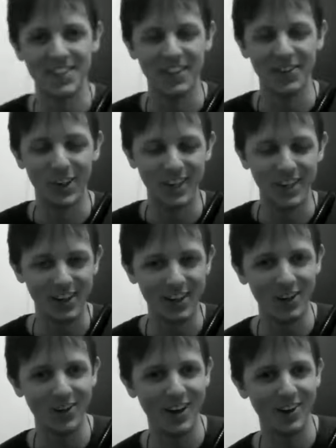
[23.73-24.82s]
the we can hear you
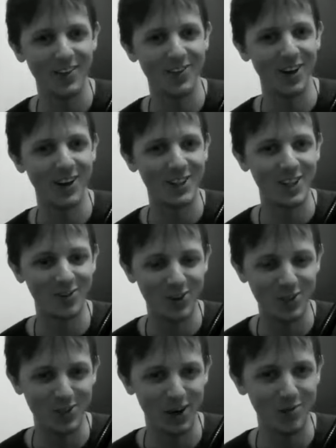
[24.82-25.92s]
no matter where in the
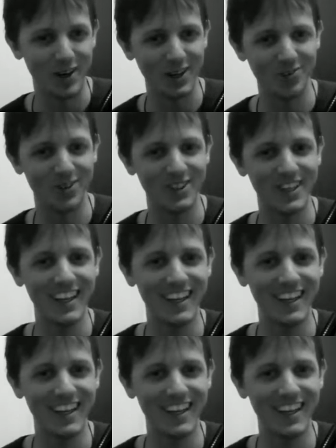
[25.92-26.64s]
universe you are microphone.